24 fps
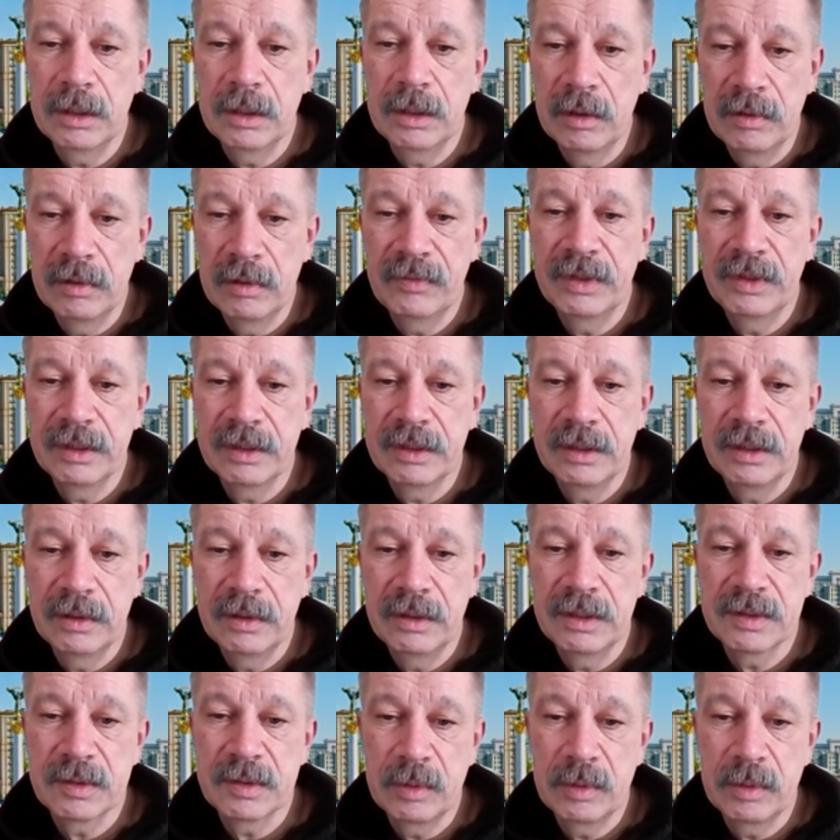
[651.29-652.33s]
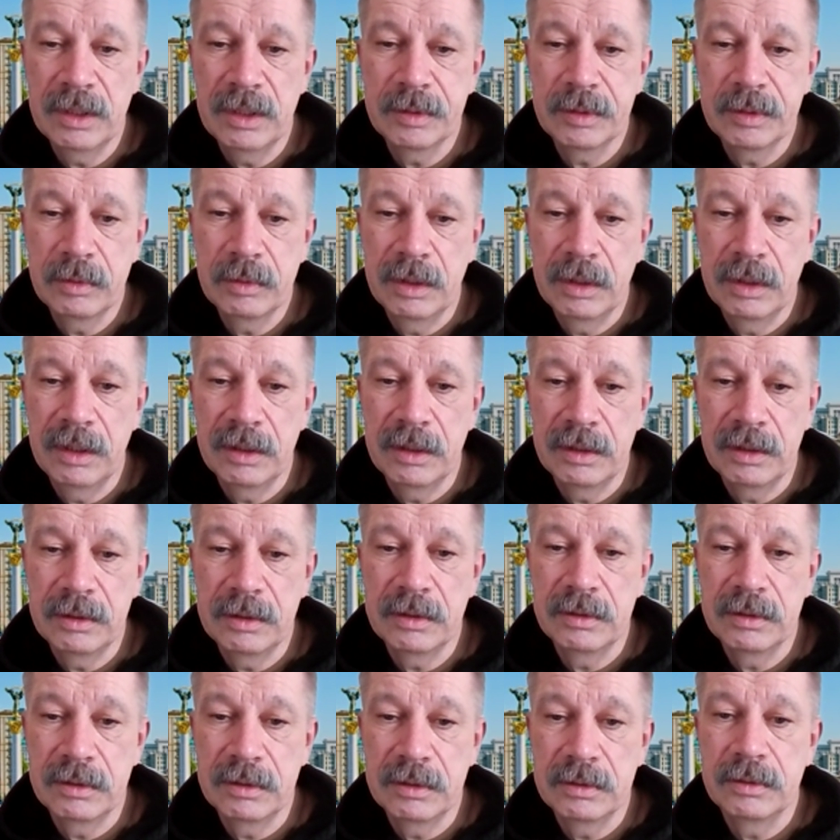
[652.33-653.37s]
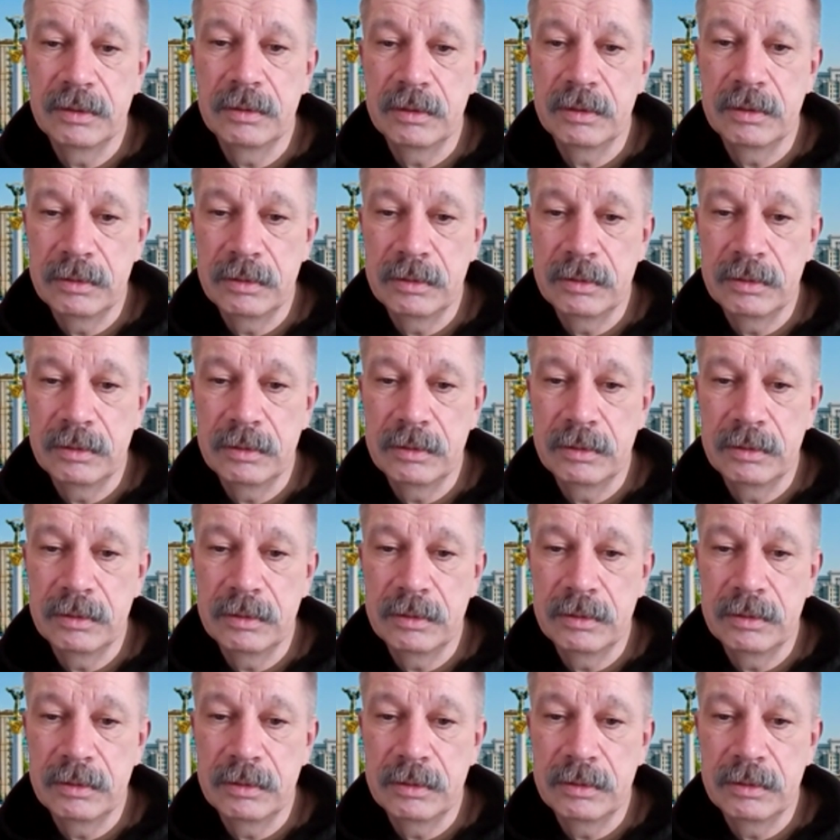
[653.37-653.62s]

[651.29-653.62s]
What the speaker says: conflict in this world where